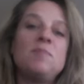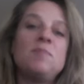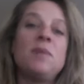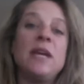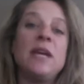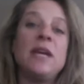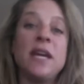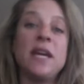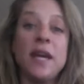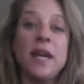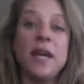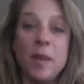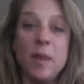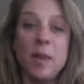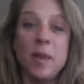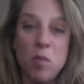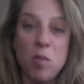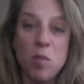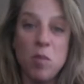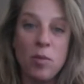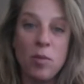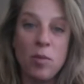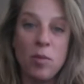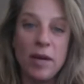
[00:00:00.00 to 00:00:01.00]
being in the
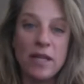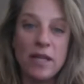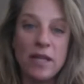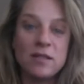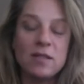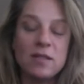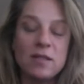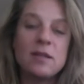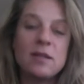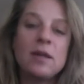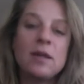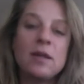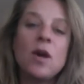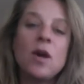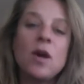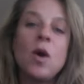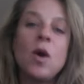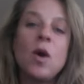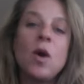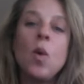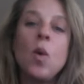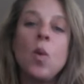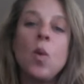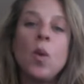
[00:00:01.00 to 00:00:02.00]
moment,
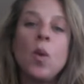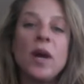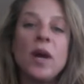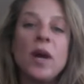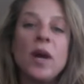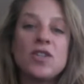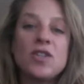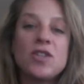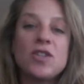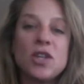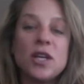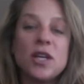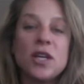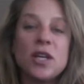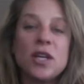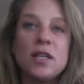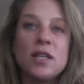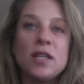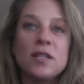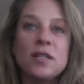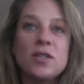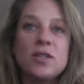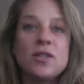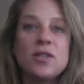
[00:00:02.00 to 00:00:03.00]
which
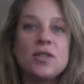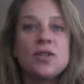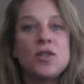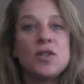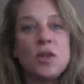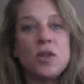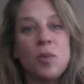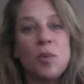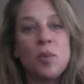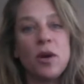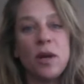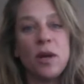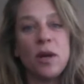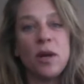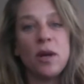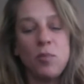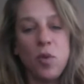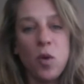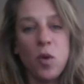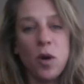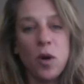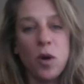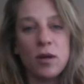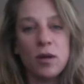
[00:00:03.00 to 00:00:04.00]
is super
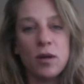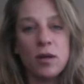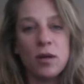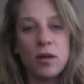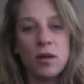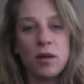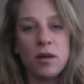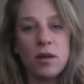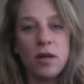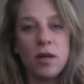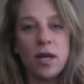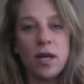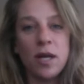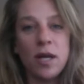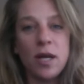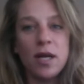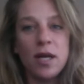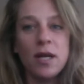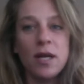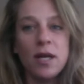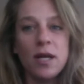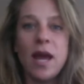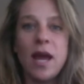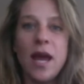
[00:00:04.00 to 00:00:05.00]
important
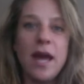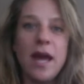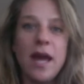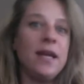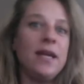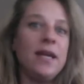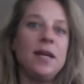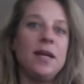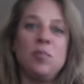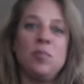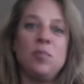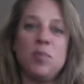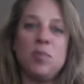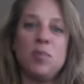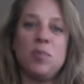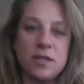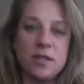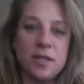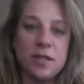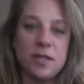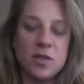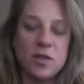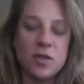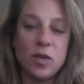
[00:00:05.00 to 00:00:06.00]
in any
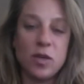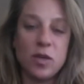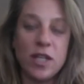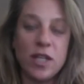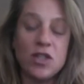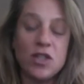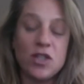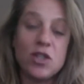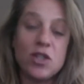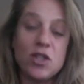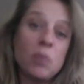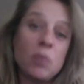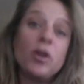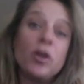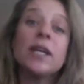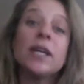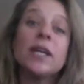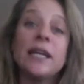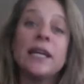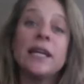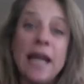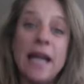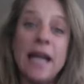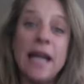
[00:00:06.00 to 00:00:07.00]
business relationship,
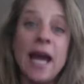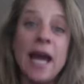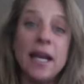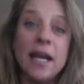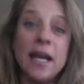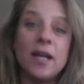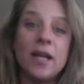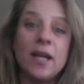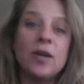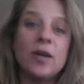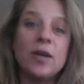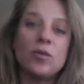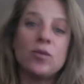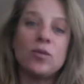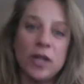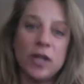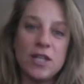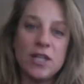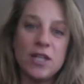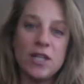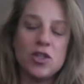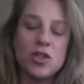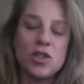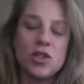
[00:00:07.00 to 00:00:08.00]
really in any
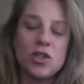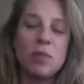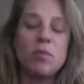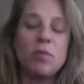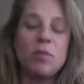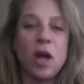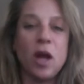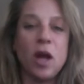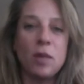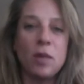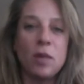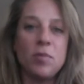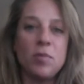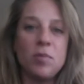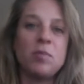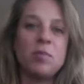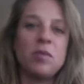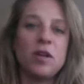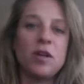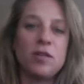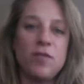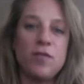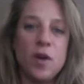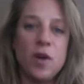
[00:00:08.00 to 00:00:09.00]
relationship. A lot of people
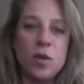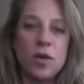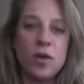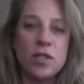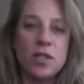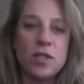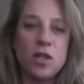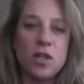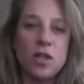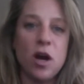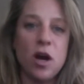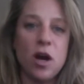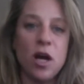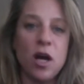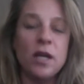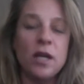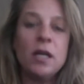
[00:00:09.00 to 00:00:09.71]
are focused on